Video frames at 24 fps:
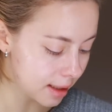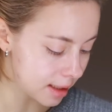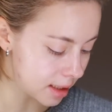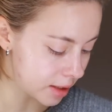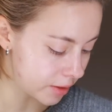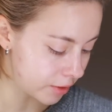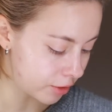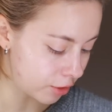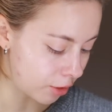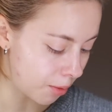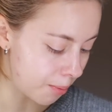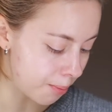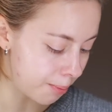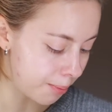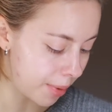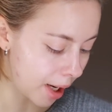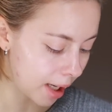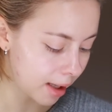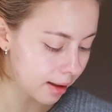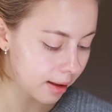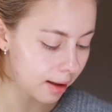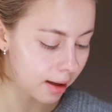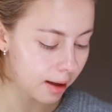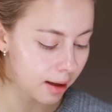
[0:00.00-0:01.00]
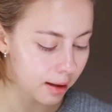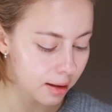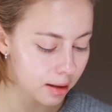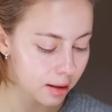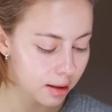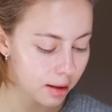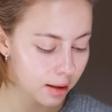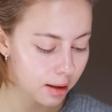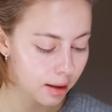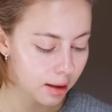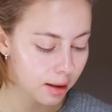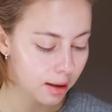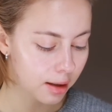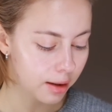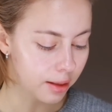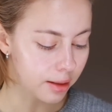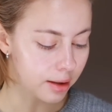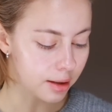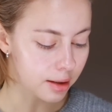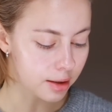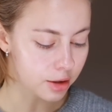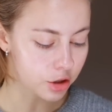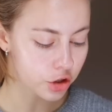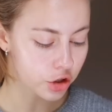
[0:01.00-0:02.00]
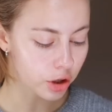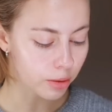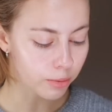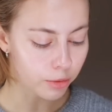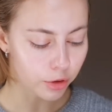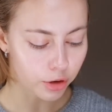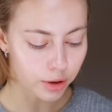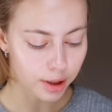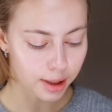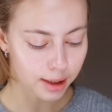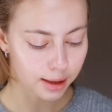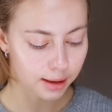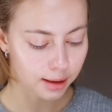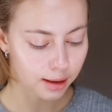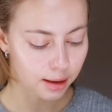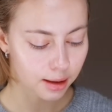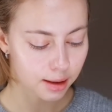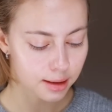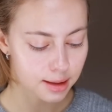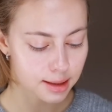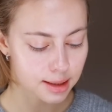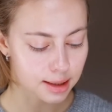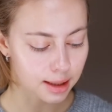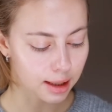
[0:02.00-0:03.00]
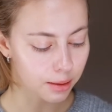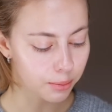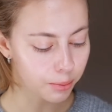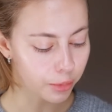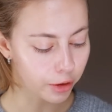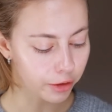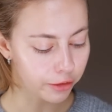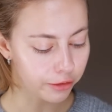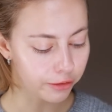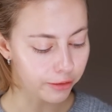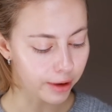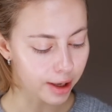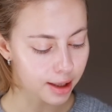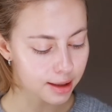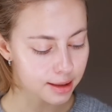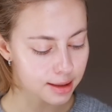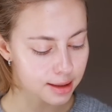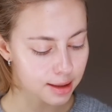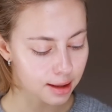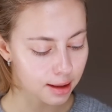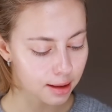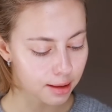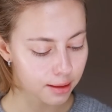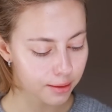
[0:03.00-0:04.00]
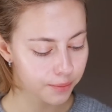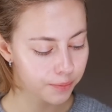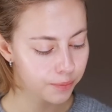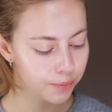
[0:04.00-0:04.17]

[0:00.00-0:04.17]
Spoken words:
It's from Becca, the Shimmering Skin Perfector,